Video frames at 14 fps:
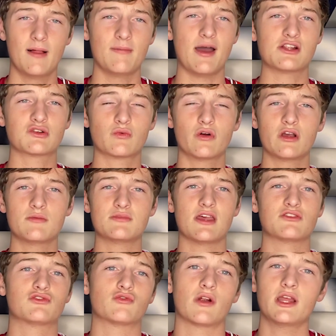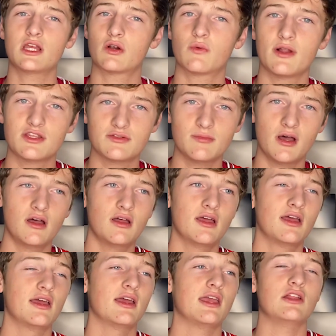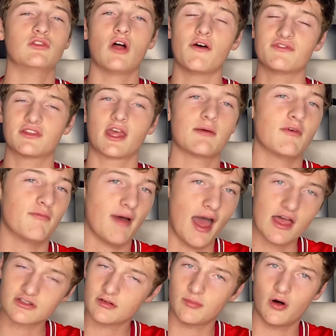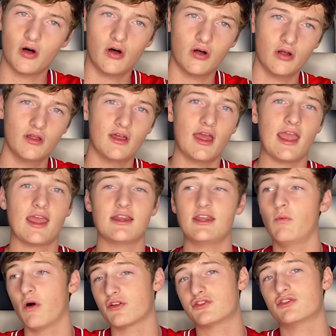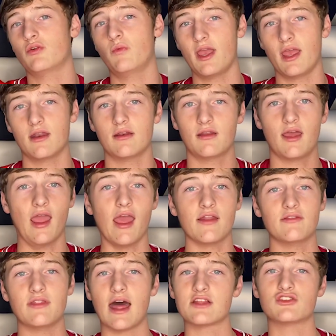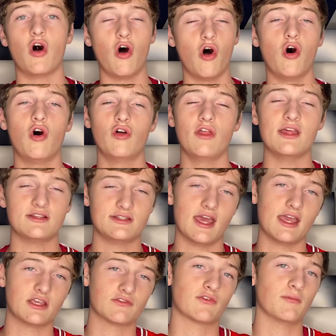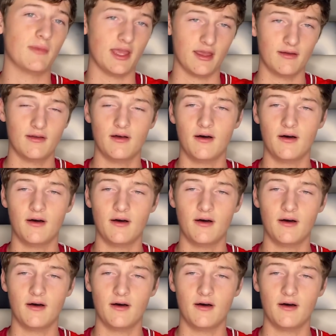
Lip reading: Patrick Williams has great charisma. He loves the game of basketball, and he wants to win, and that's all it takes for me.